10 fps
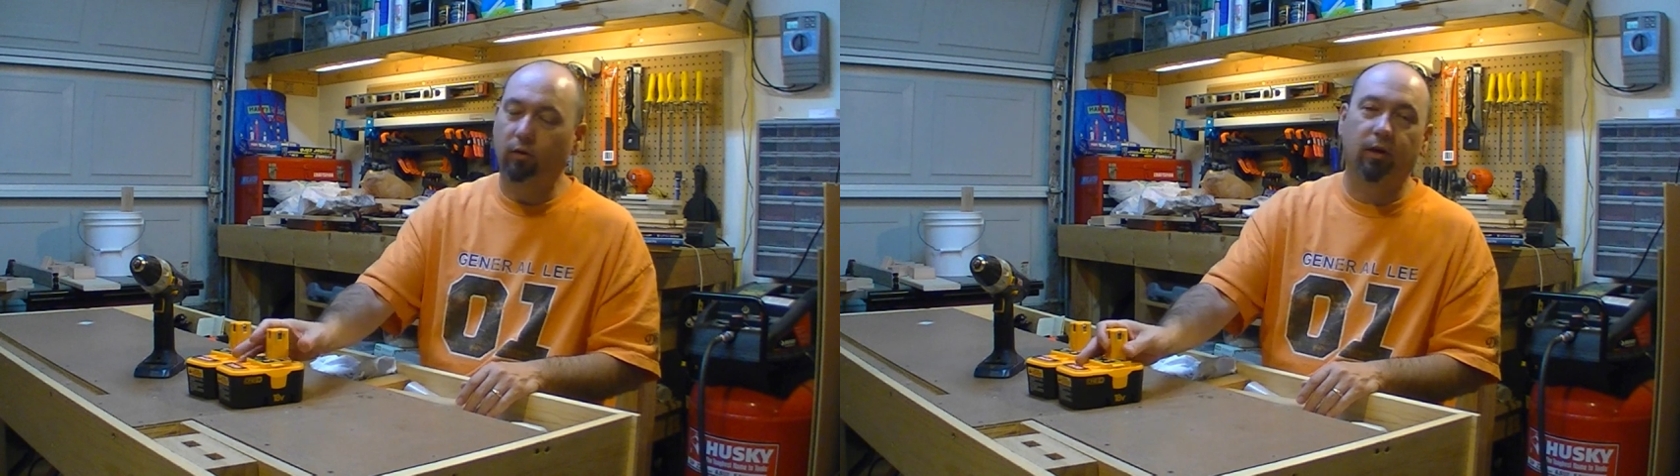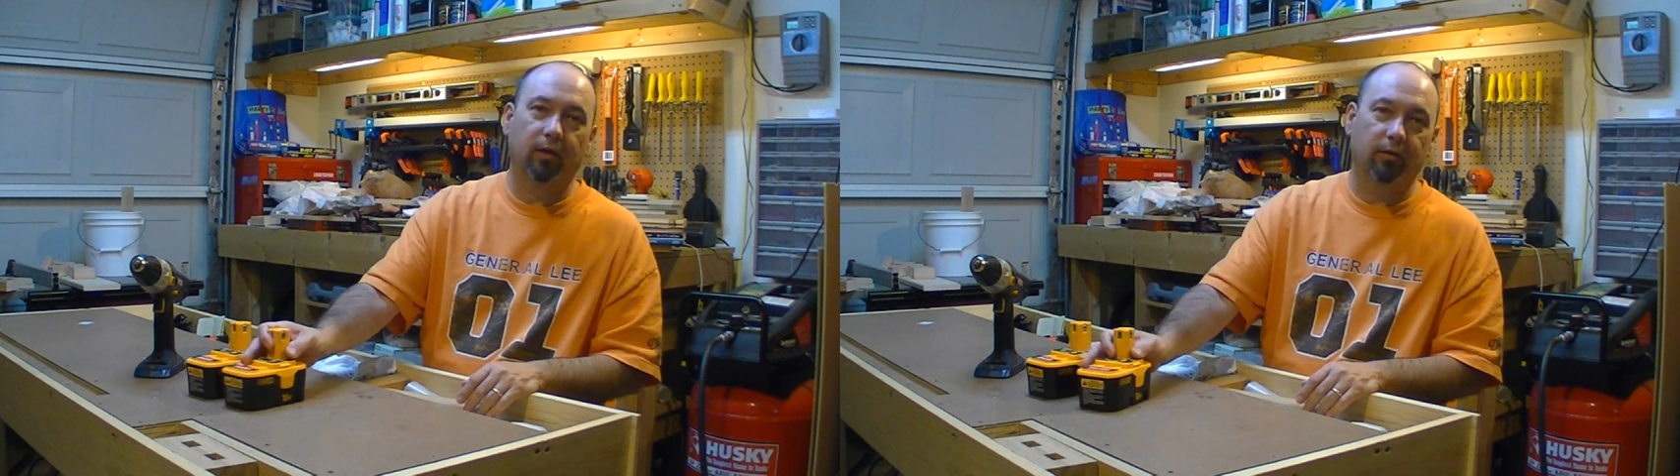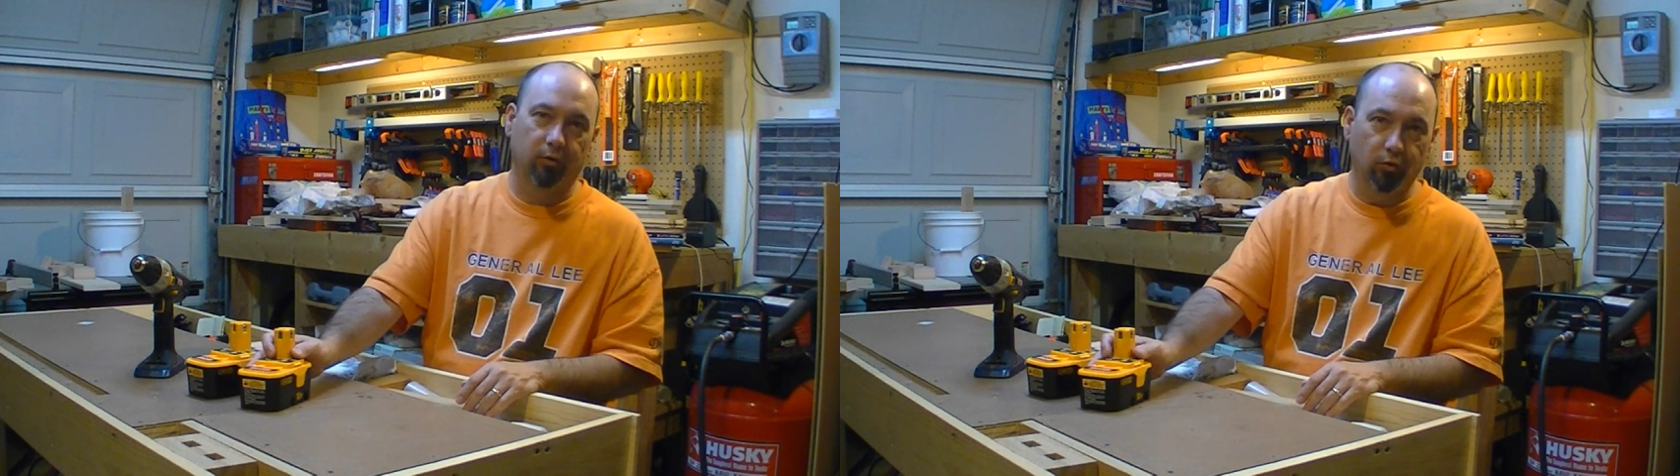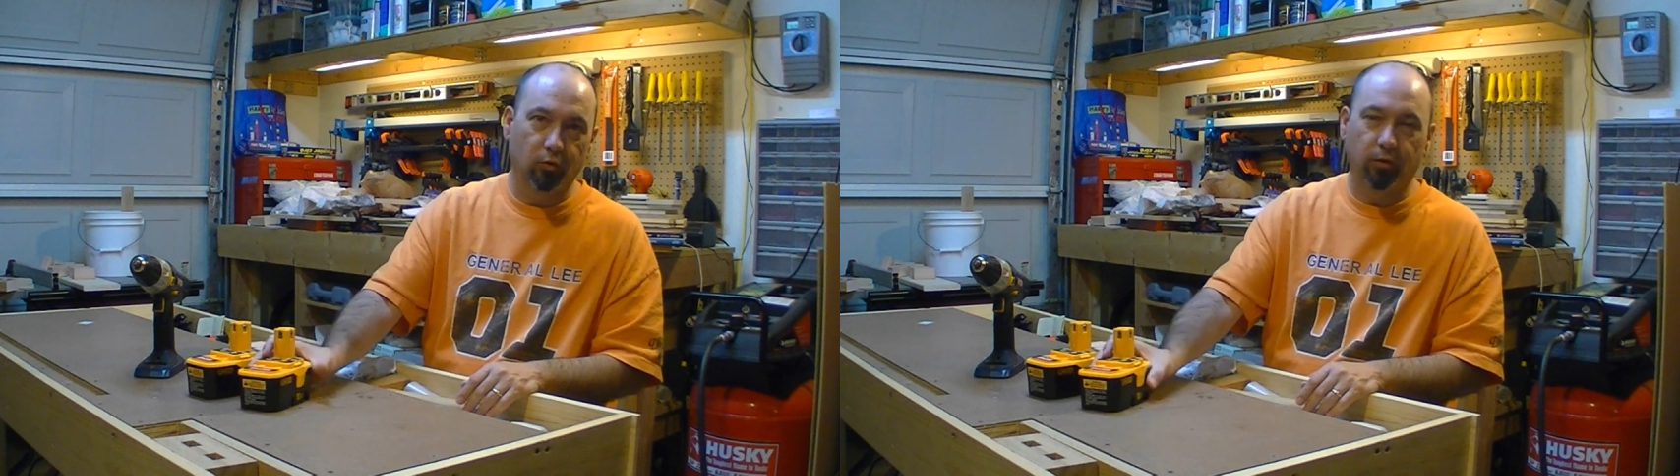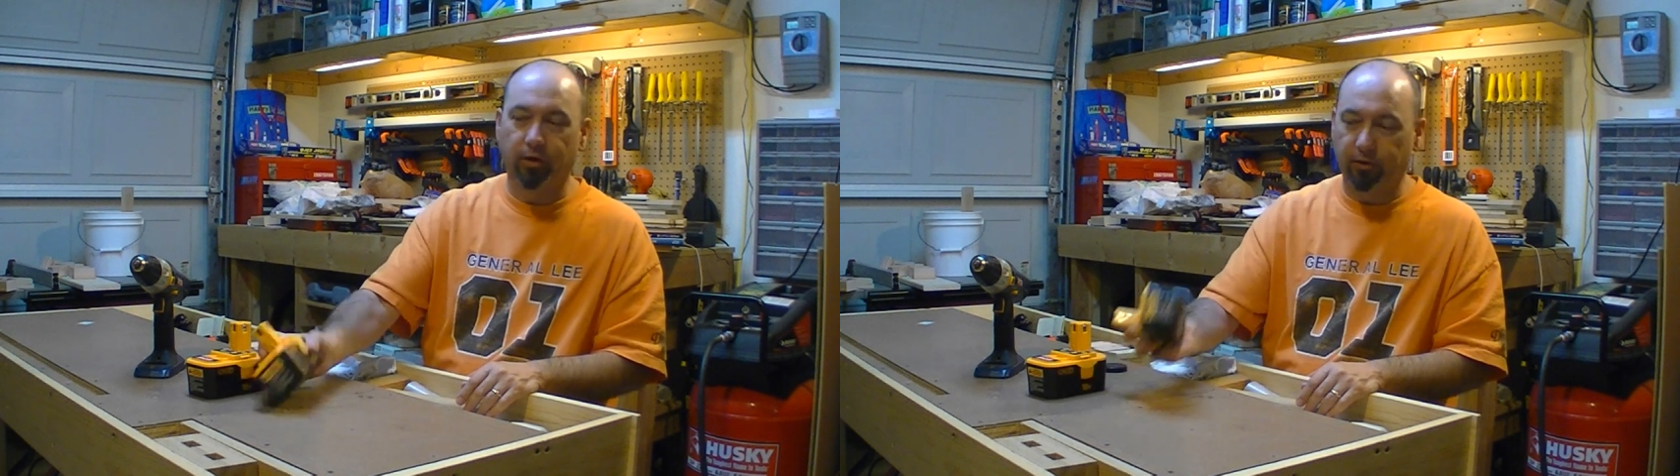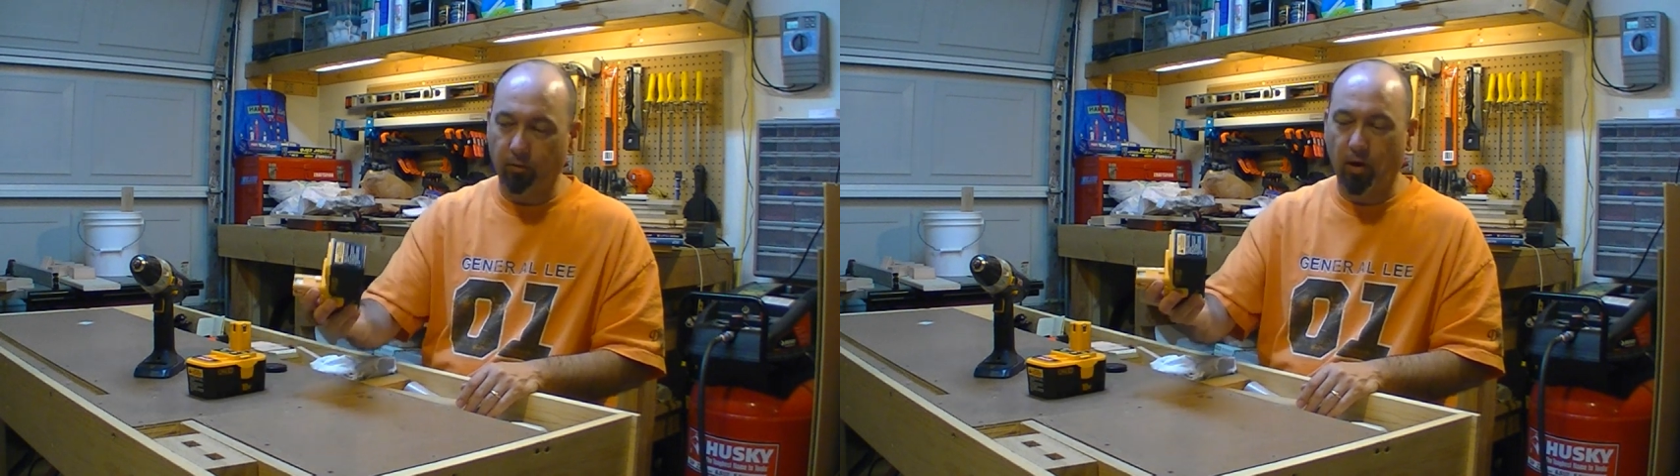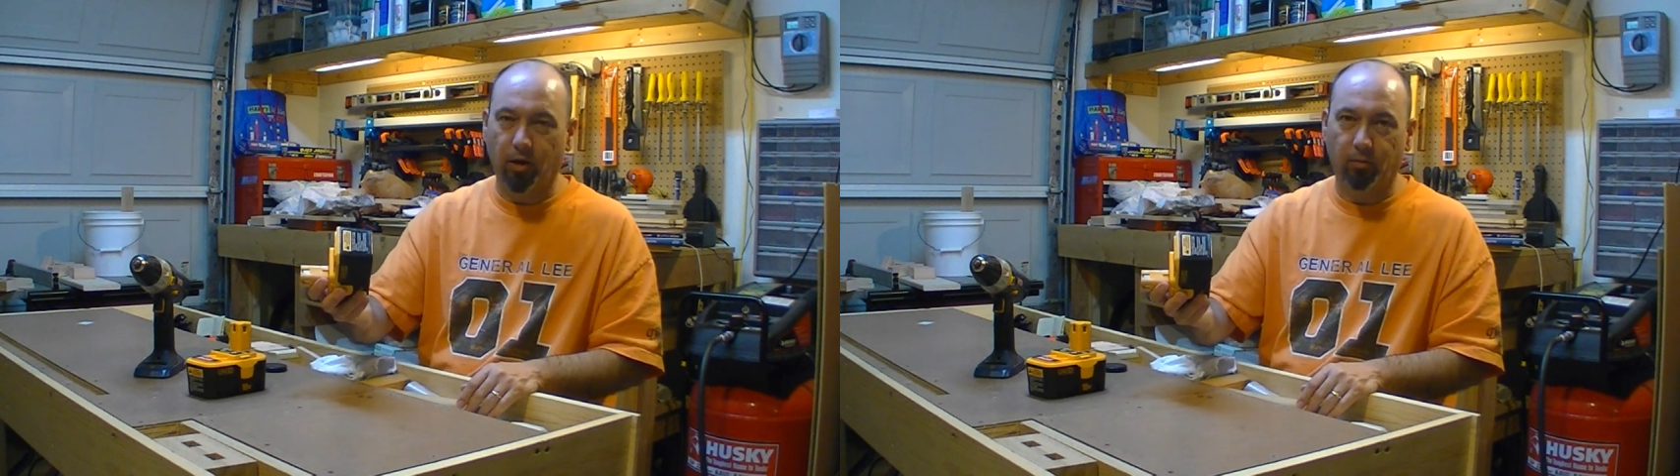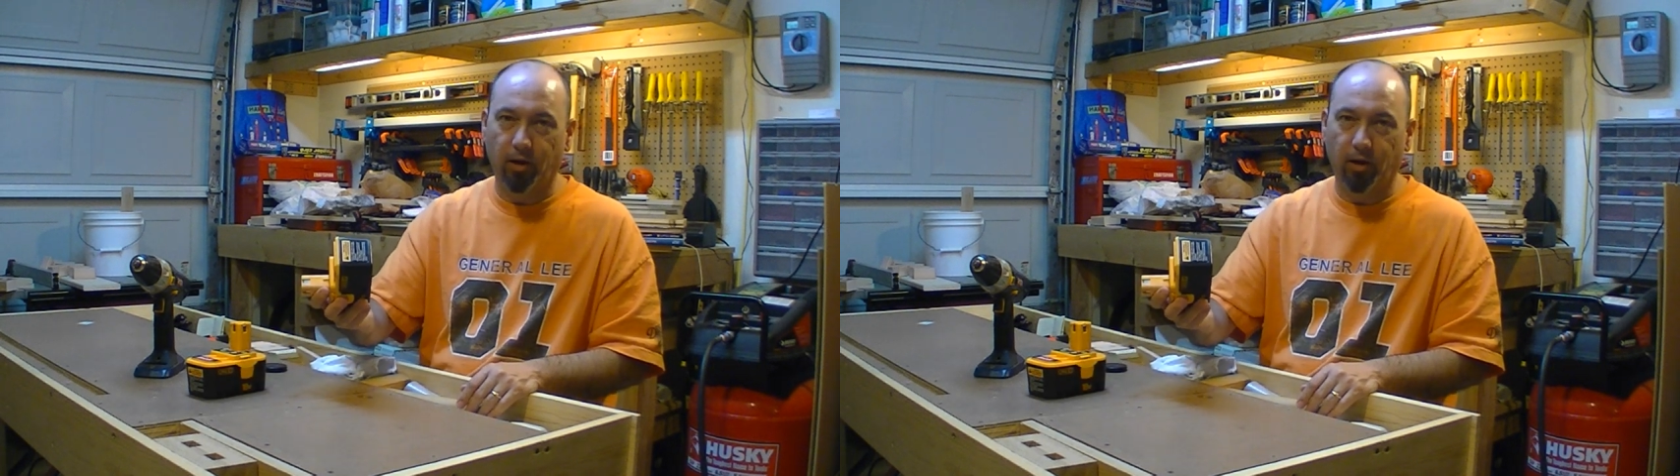you can get the new lithium ion